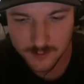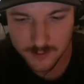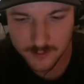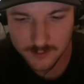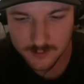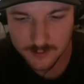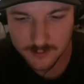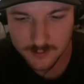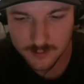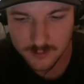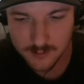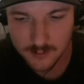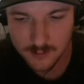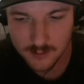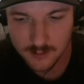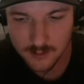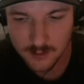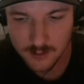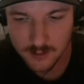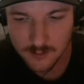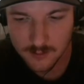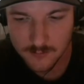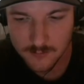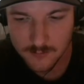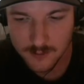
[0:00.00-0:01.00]
but
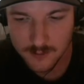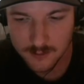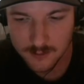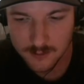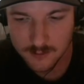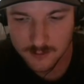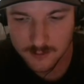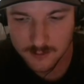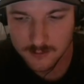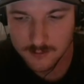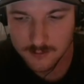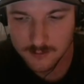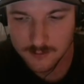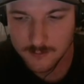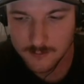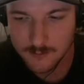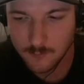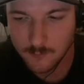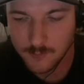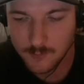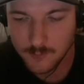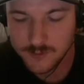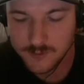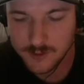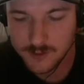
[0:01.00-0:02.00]

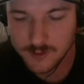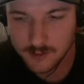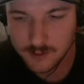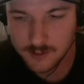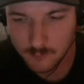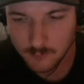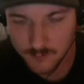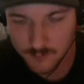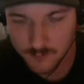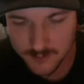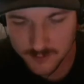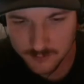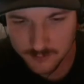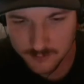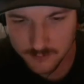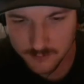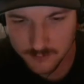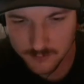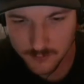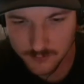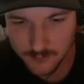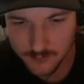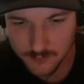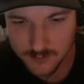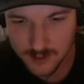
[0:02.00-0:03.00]
once you get into
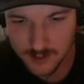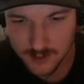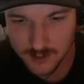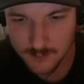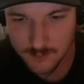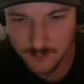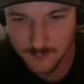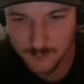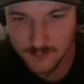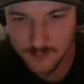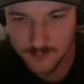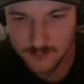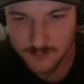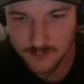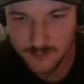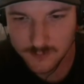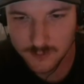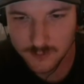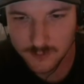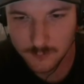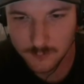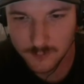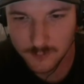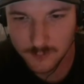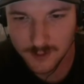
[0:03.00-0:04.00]
those claims, you
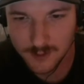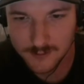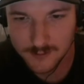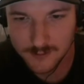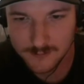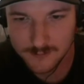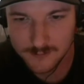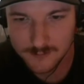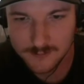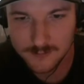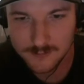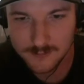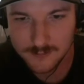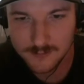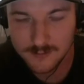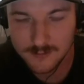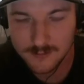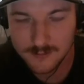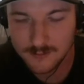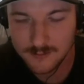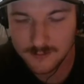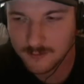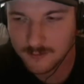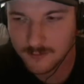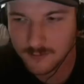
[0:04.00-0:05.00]
start to realize
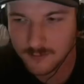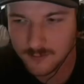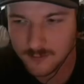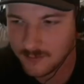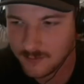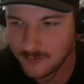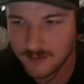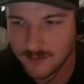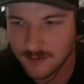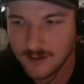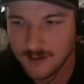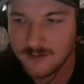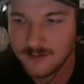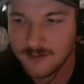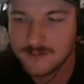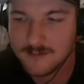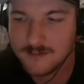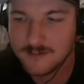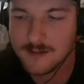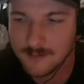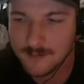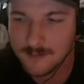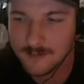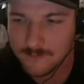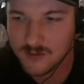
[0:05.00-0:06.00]
it's
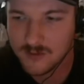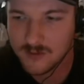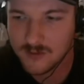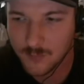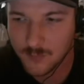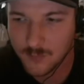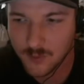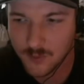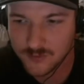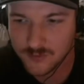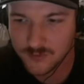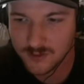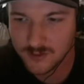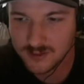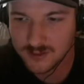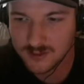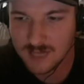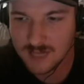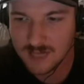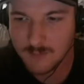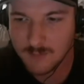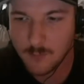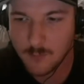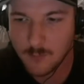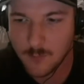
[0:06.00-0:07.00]
as if this person
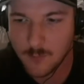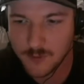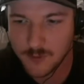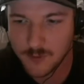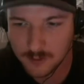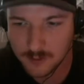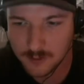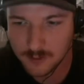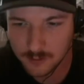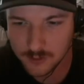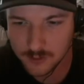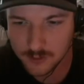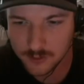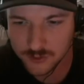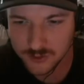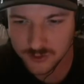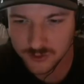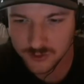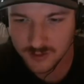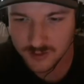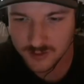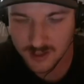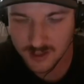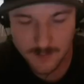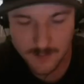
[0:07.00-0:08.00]
came up with a
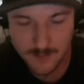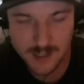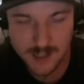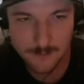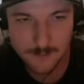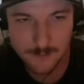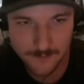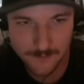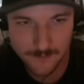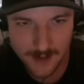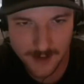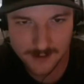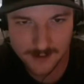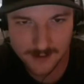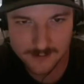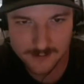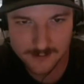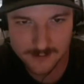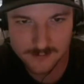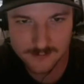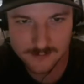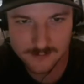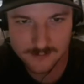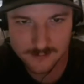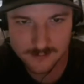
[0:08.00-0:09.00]
conclusion and made up facts.